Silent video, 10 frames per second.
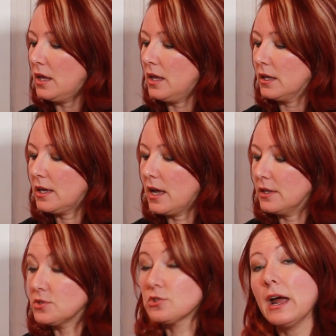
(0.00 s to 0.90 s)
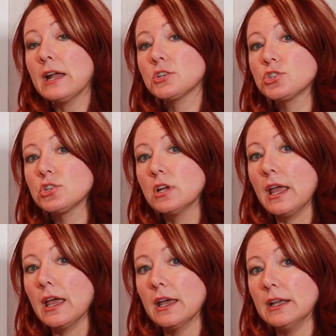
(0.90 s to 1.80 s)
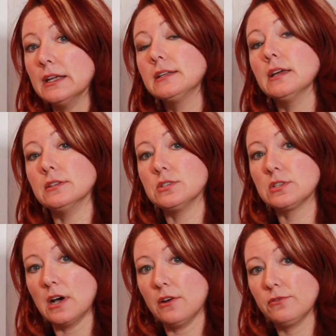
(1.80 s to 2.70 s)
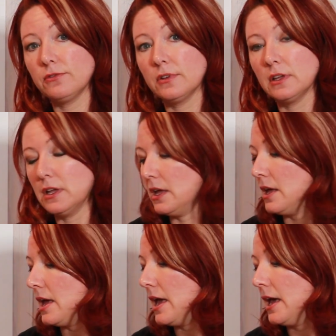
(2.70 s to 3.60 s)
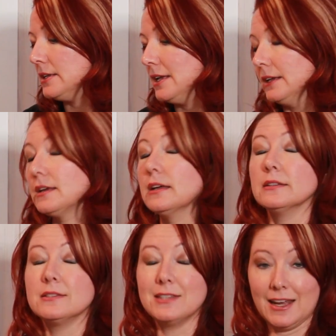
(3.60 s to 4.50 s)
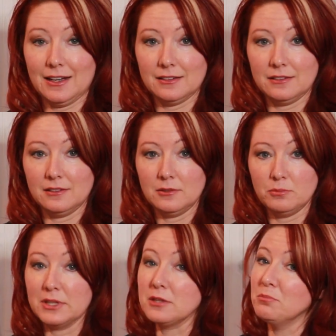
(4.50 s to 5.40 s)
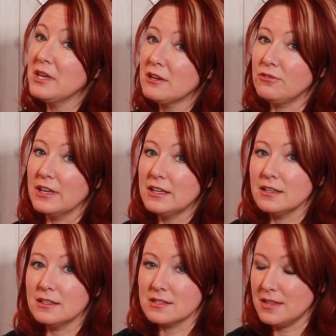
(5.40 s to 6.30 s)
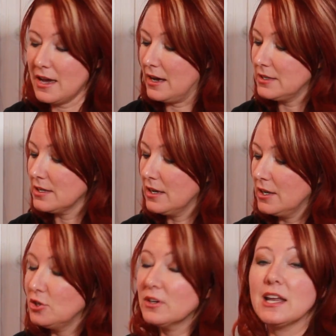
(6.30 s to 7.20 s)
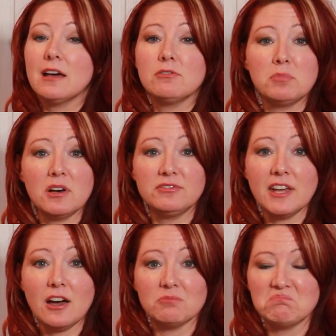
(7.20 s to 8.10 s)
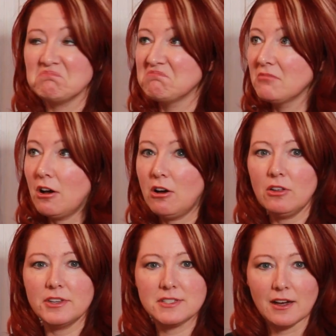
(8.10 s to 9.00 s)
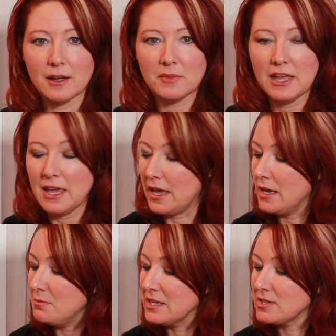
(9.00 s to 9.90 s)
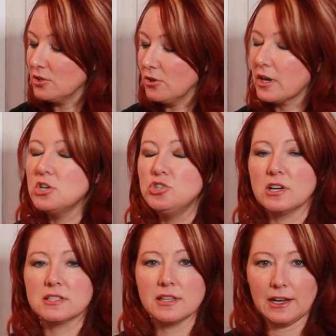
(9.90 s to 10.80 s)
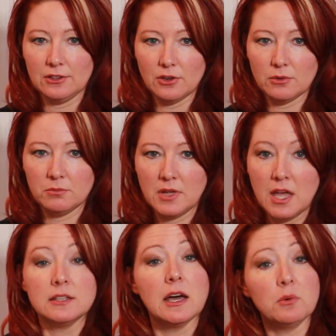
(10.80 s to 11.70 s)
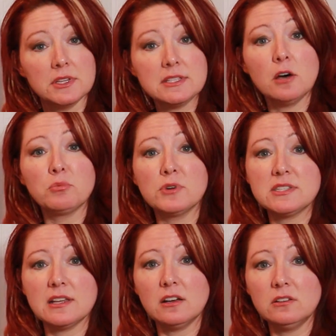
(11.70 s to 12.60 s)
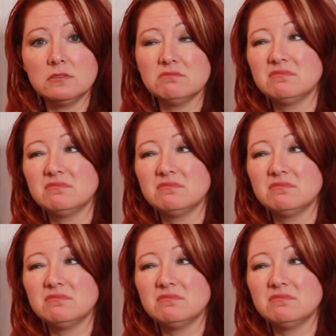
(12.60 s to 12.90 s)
It can scratch and it can scuff and it can stain. But the benefit is that you can have it buffed out all the time and it makes it look just like new. Now will this help resale?